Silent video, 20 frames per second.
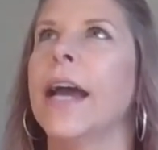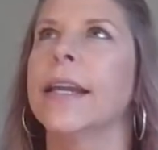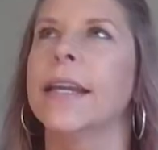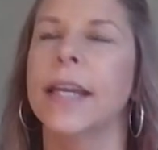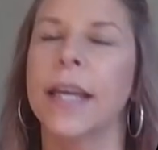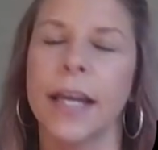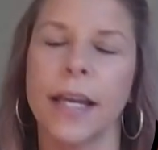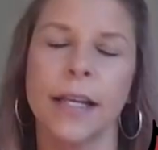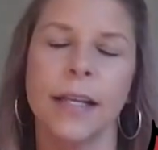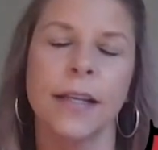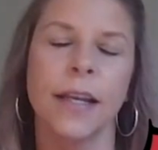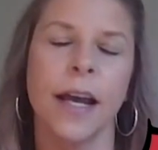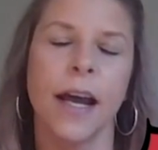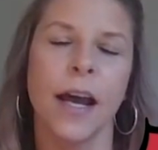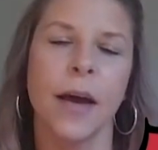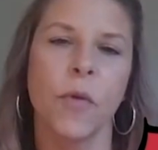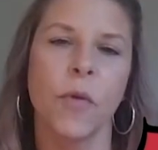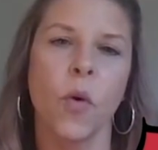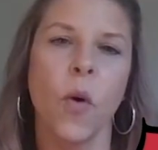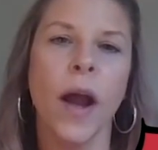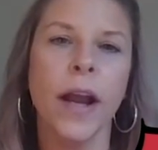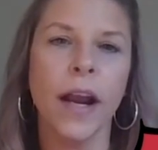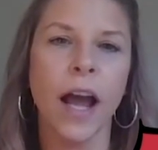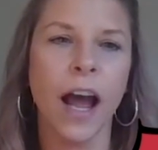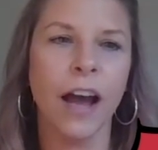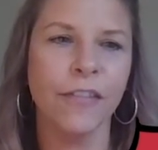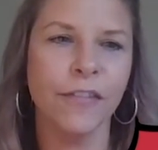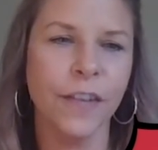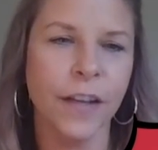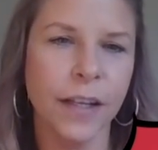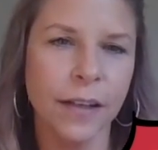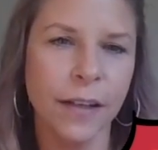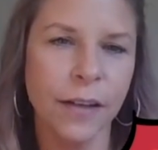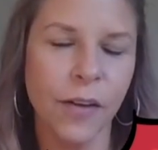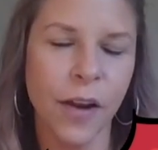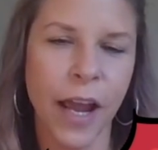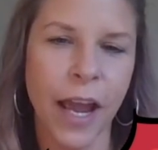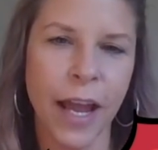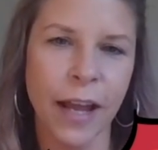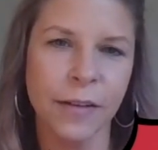I get quite
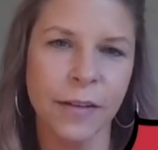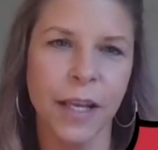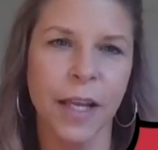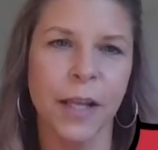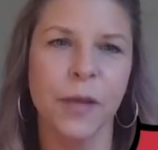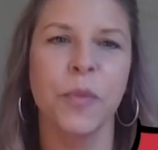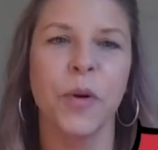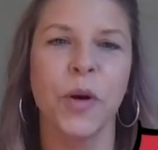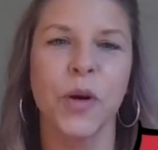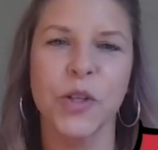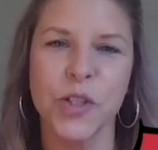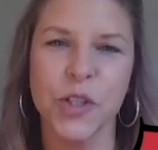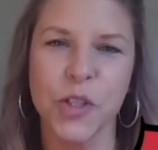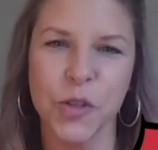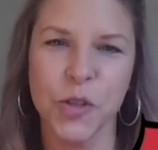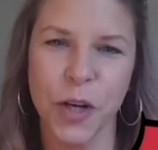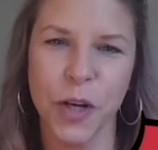often at in-person